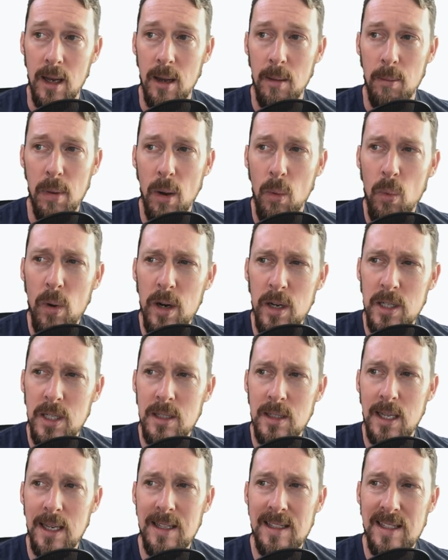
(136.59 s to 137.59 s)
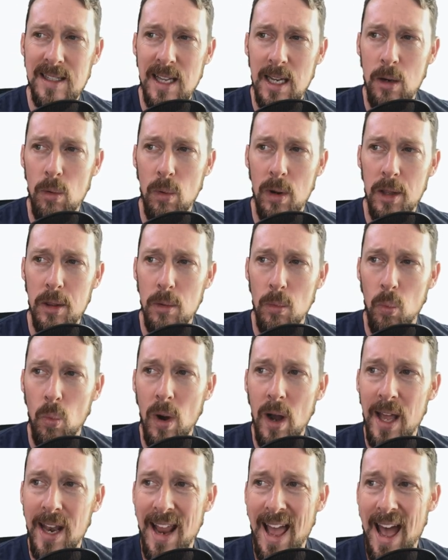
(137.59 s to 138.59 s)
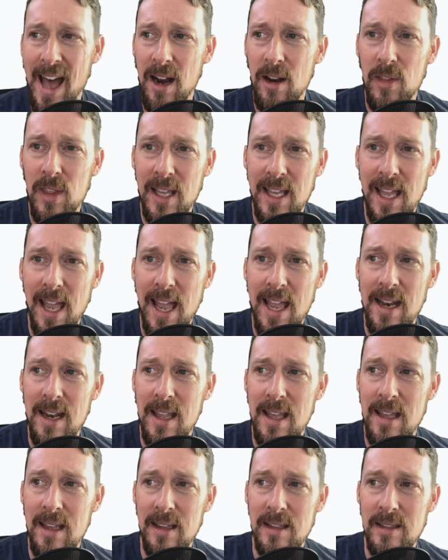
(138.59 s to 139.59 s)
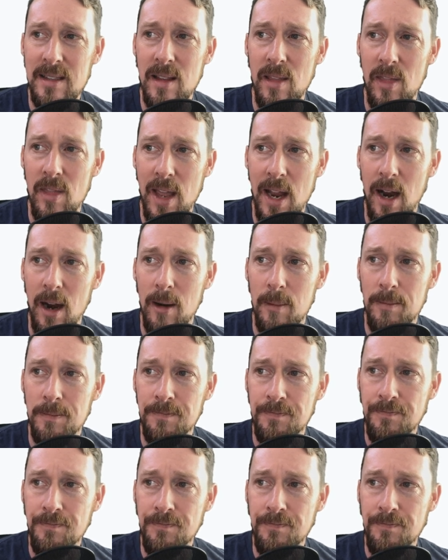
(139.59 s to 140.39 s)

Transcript: But we're just going to stick with what out of the gate is there.